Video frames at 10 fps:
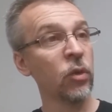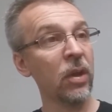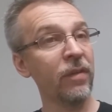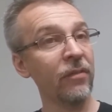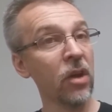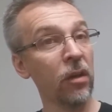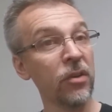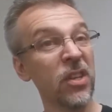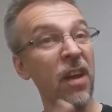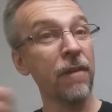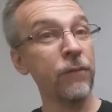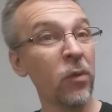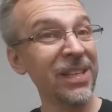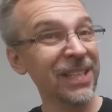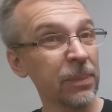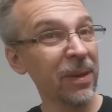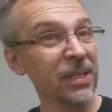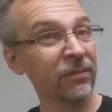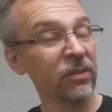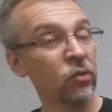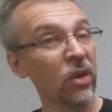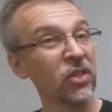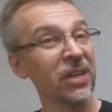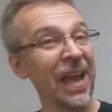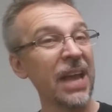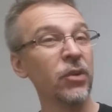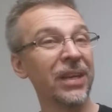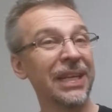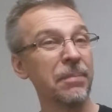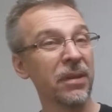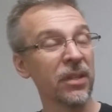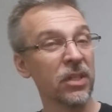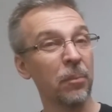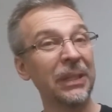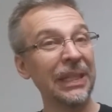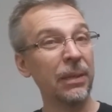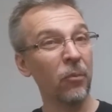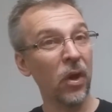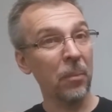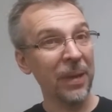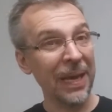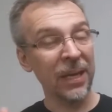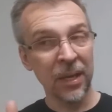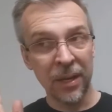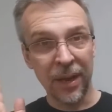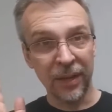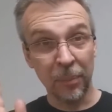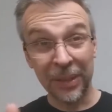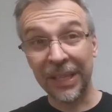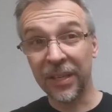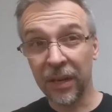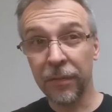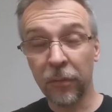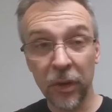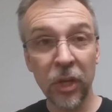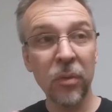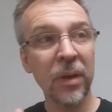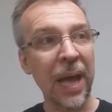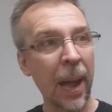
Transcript: $25, 46 minutes of instruction, and you get a gimmick that's completely well made and completely done for you.